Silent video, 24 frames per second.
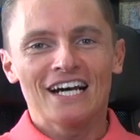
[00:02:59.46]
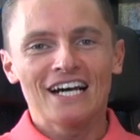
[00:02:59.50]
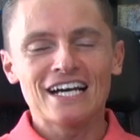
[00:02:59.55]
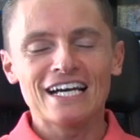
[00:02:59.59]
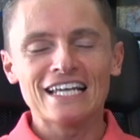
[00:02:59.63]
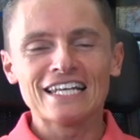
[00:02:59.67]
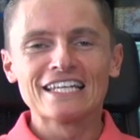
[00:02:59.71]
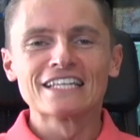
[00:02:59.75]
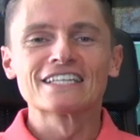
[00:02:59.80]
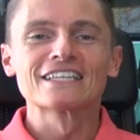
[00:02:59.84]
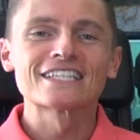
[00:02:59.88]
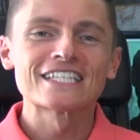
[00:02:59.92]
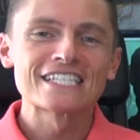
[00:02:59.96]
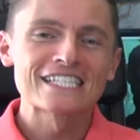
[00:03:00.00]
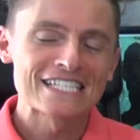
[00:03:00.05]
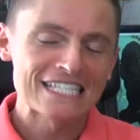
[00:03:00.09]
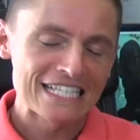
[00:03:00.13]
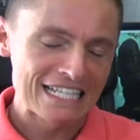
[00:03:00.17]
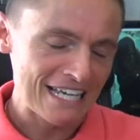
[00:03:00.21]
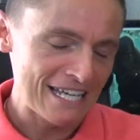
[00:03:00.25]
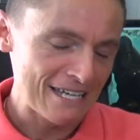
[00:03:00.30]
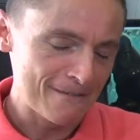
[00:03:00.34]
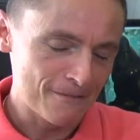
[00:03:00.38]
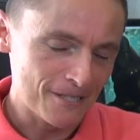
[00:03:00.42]
a little
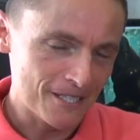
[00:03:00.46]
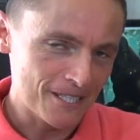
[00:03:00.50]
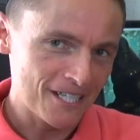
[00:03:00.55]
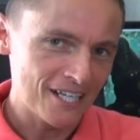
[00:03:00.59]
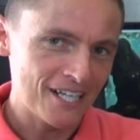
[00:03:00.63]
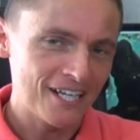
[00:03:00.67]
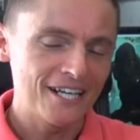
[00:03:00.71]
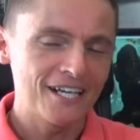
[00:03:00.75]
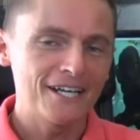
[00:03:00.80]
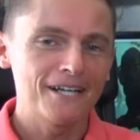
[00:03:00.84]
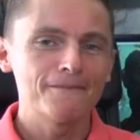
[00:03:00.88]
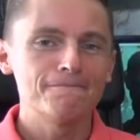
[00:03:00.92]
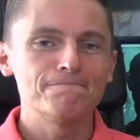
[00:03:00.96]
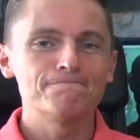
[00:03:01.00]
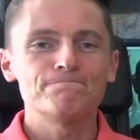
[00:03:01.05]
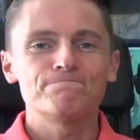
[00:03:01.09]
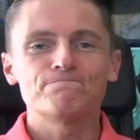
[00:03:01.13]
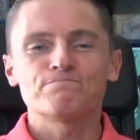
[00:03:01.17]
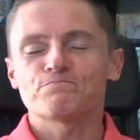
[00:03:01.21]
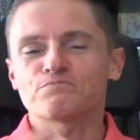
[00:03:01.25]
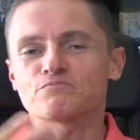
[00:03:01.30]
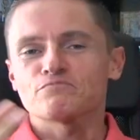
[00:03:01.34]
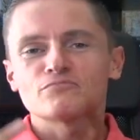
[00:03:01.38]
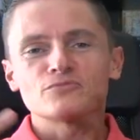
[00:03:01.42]
disclaimer.
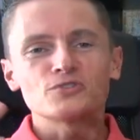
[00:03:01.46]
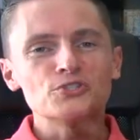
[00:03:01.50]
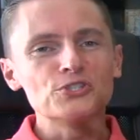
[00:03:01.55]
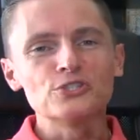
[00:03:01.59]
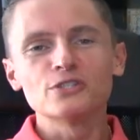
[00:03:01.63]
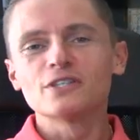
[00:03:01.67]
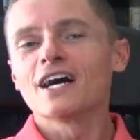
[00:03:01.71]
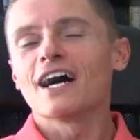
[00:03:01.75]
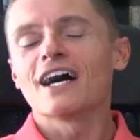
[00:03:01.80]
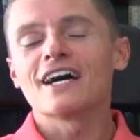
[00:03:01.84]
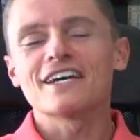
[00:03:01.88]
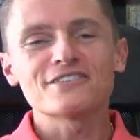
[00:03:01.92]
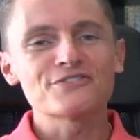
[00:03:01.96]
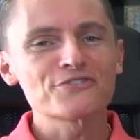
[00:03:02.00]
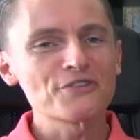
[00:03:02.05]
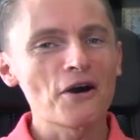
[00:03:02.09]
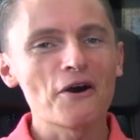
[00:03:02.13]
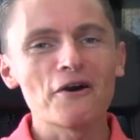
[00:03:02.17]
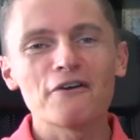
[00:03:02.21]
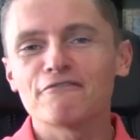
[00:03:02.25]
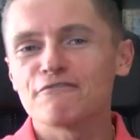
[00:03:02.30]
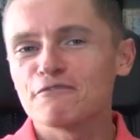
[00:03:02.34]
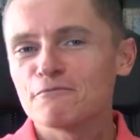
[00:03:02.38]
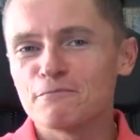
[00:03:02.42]
You guys
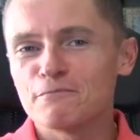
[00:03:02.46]
know, if